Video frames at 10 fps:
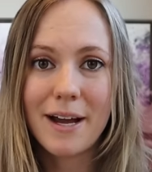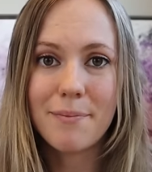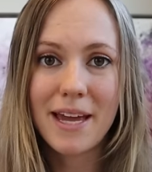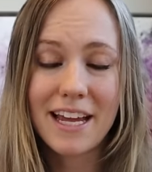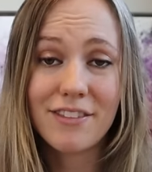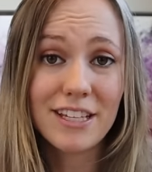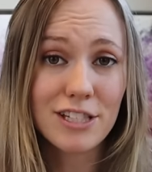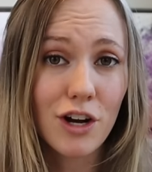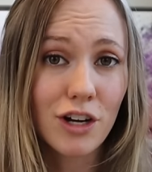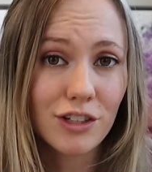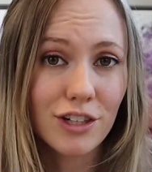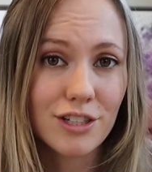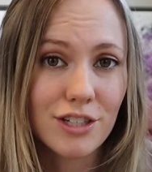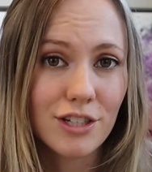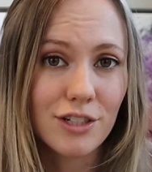I'm paying these
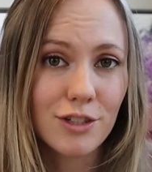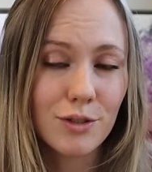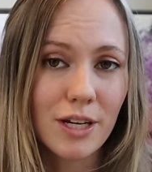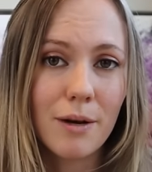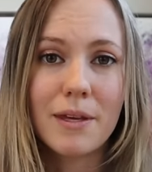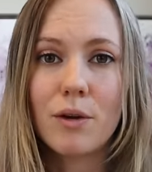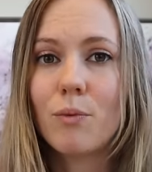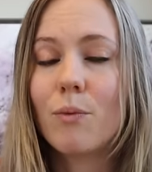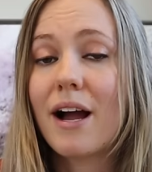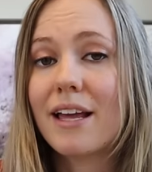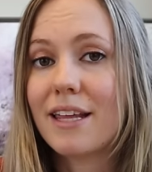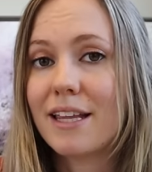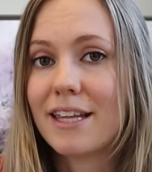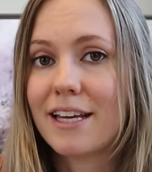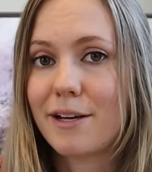doctors to tell me why
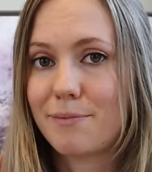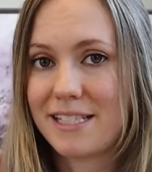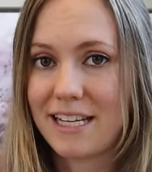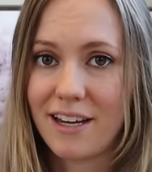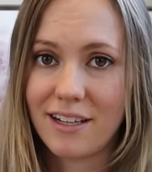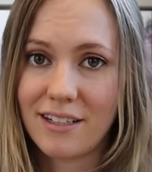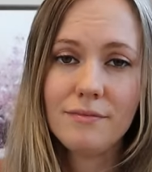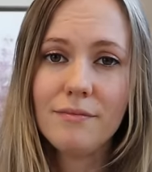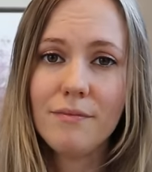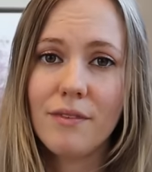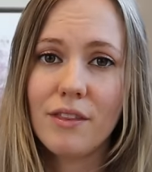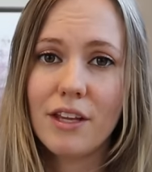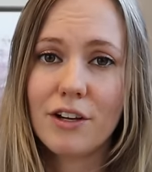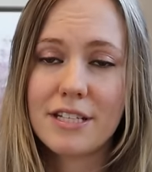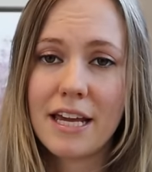they think I'm sick.
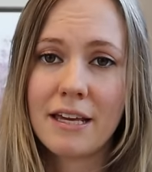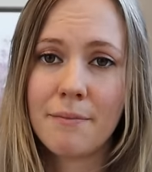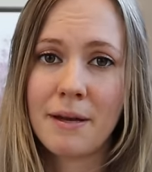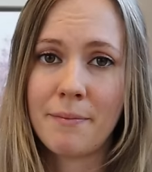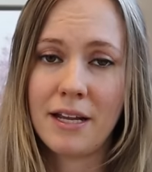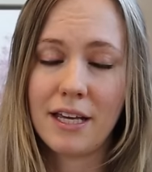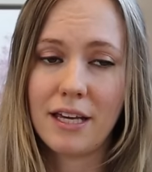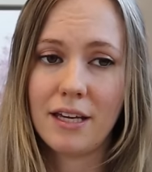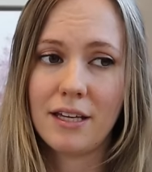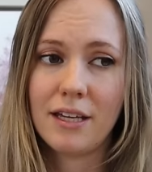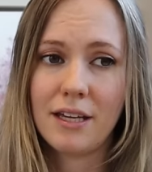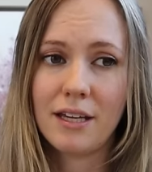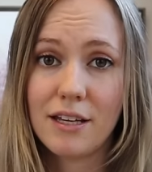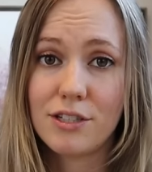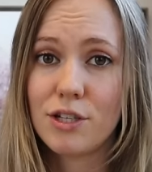They're taking my money
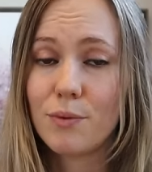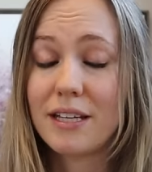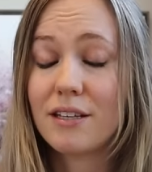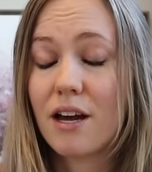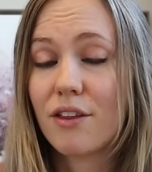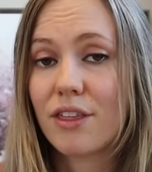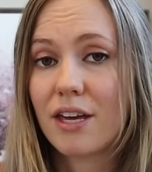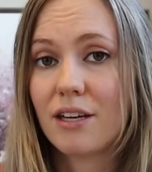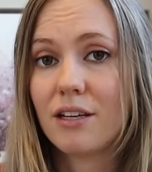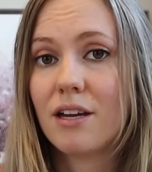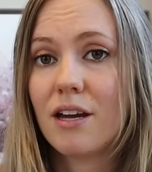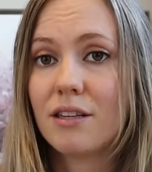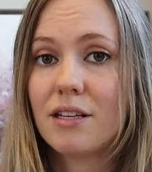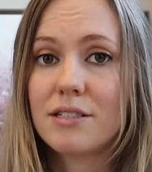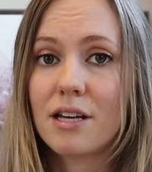and doing nothing
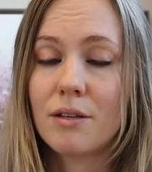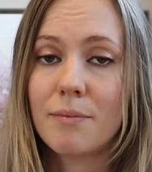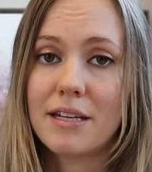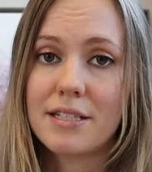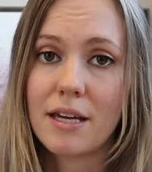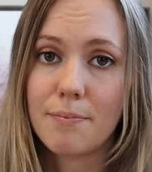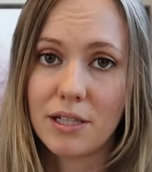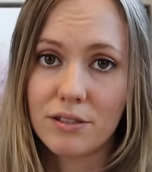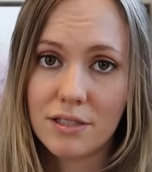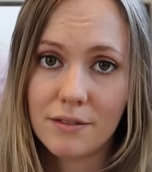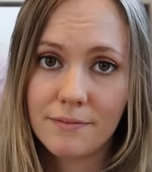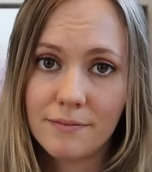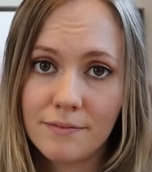and then telling me to take pills.